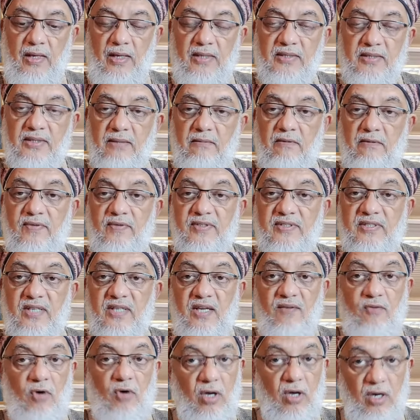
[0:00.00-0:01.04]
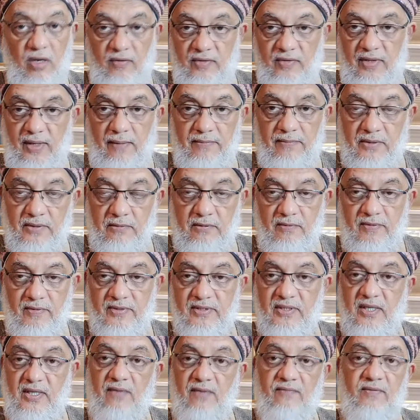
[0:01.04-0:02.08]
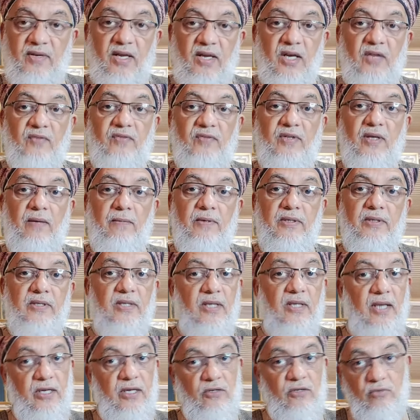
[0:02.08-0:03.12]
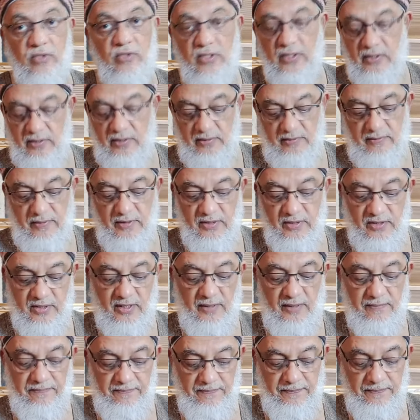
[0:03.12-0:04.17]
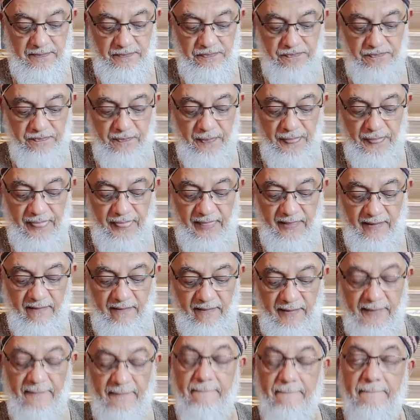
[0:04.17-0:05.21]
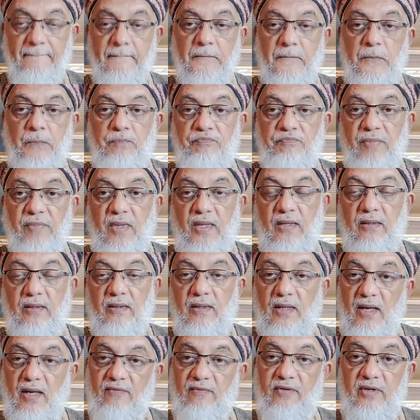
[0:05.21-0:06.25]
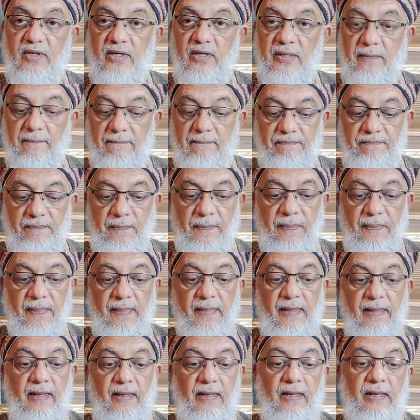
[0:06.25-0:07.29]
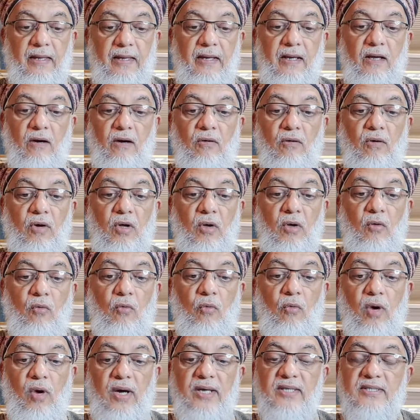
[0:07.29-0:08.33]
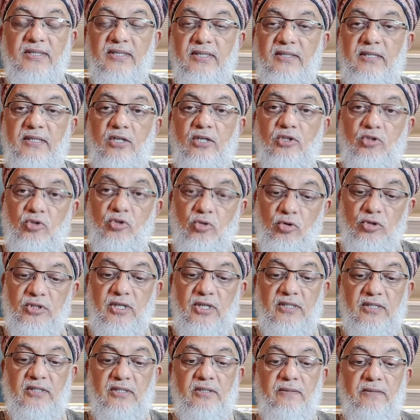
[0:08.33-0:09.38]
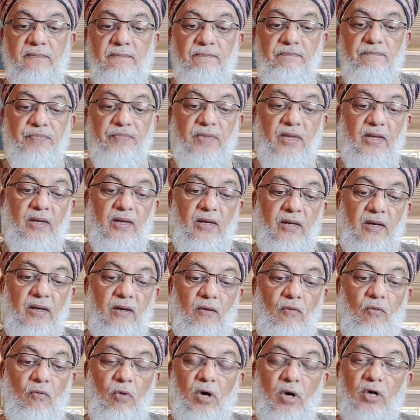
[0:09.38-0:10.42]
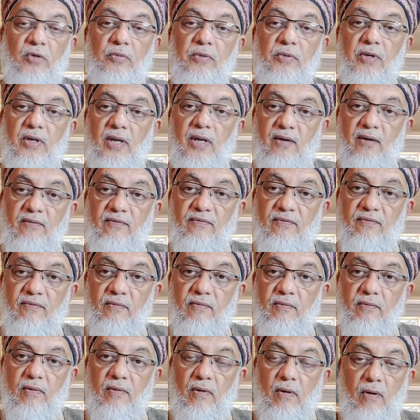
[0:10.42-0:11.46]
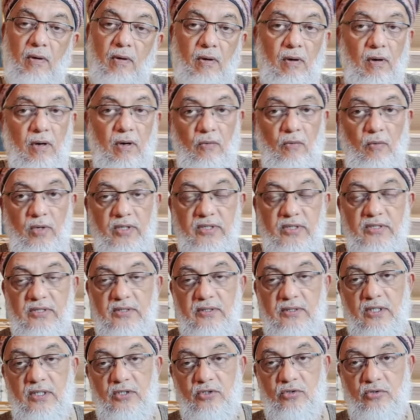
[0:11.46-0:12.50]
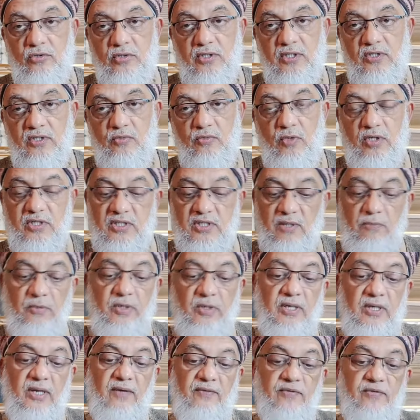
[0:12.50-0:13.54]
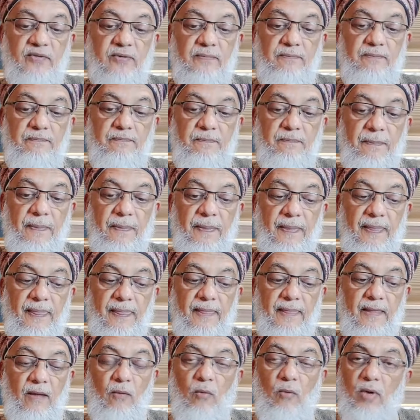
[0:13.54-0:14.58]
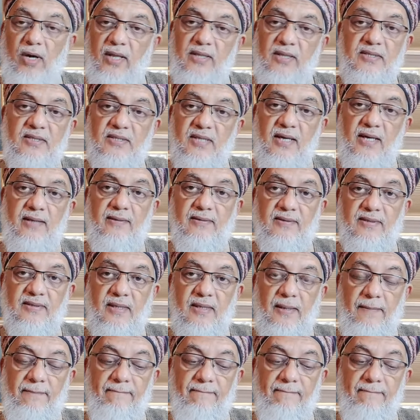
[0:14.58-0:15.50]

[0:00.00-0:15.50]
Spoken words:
Some of us love all of them, some of us love none of them, and they like to read instead. Right? They love reading. Now, what is it that shows us what we love, or what is it that shows us what somebody loves? What are the signs?